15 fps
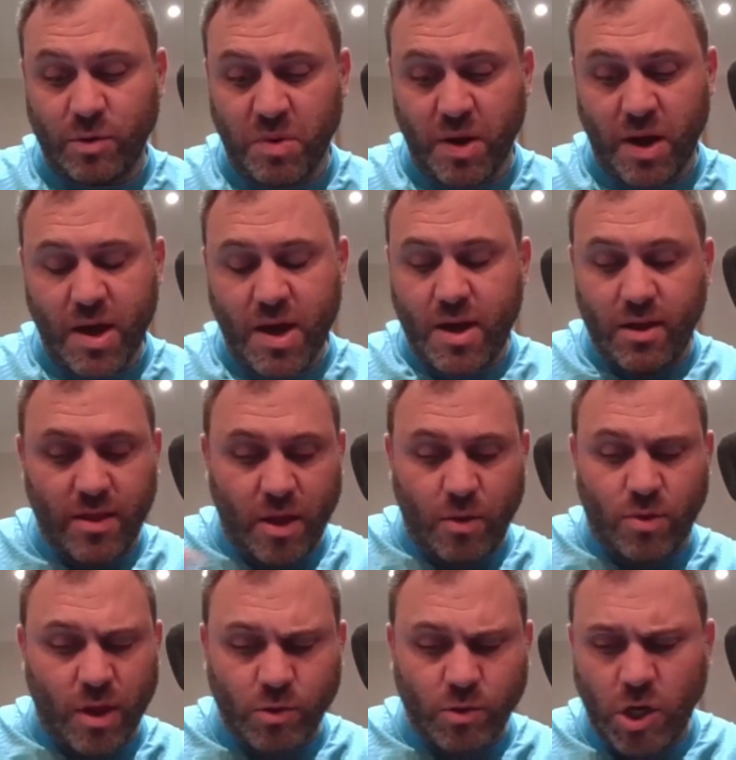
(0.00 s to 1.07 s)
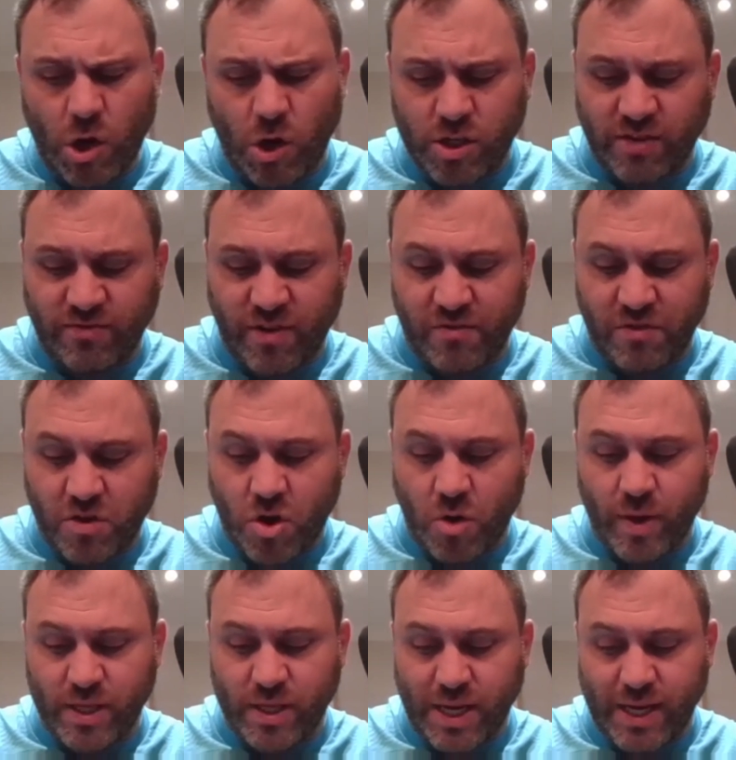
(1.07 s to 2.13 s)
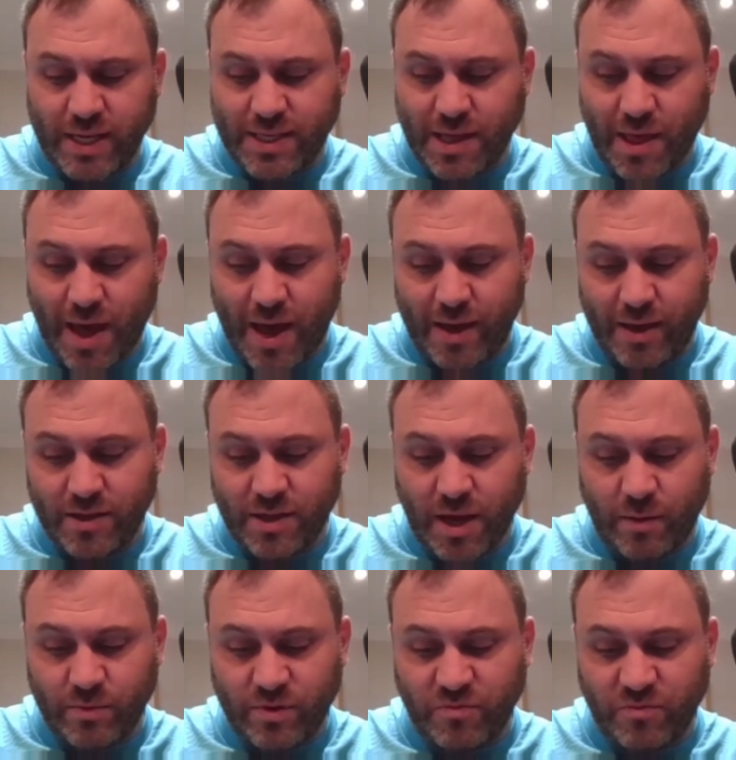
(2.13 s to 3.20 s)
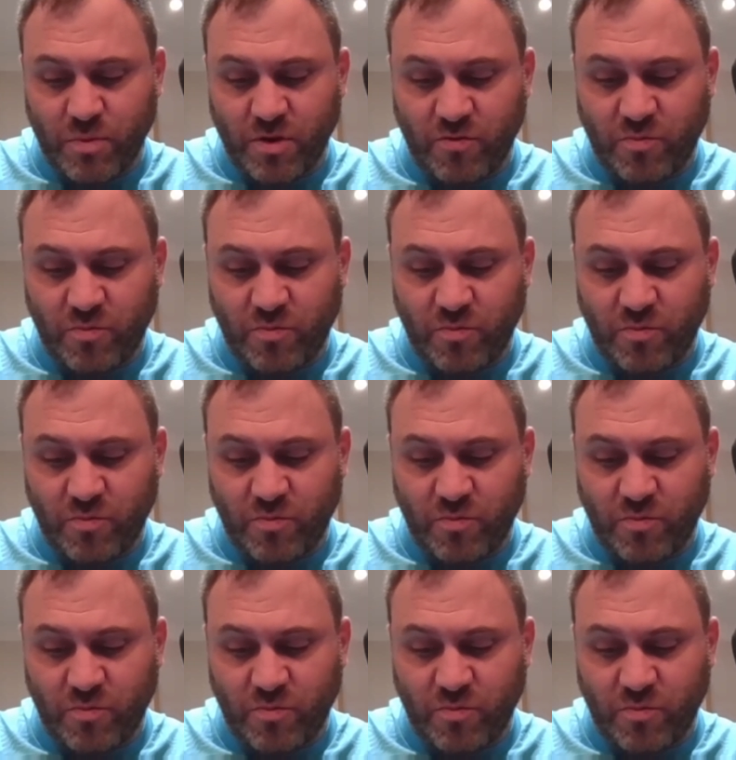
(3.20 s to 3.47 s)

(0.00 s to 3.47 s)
But there was lots of other comments linked to that in terms of